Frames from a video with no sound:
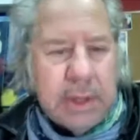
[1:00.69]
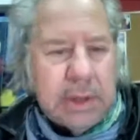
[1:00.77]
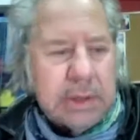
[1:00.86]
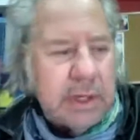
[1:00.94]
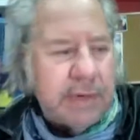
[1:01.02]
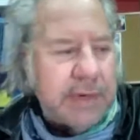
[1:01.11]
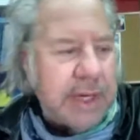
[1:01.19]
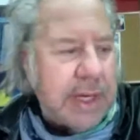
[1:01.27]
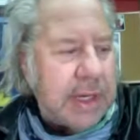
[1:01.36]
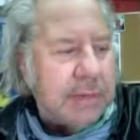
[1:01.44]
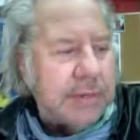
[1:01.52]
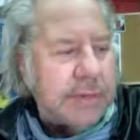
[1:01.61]
So I've got
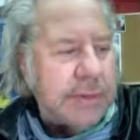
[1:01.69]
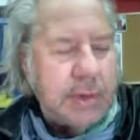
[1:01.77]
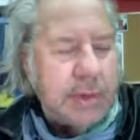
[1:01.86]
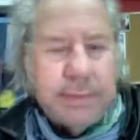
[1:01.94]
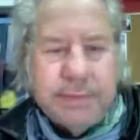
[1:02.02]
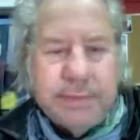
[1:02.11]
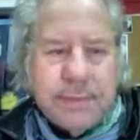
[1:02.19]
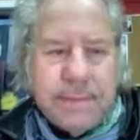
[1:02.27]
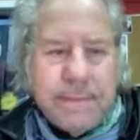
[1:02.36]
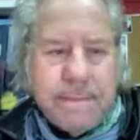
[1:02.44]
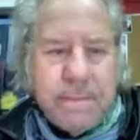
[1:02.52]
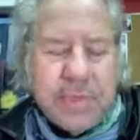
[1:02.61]
to start
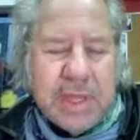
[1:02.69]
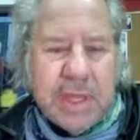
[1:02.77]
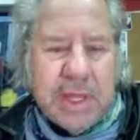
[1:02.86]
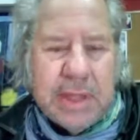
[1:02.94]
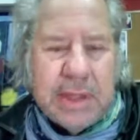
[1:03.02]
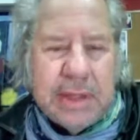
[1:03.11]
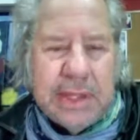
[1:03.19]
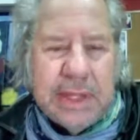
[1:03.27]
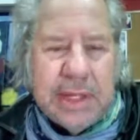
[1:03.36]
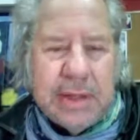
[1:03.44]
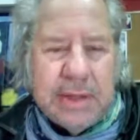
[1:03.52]
getting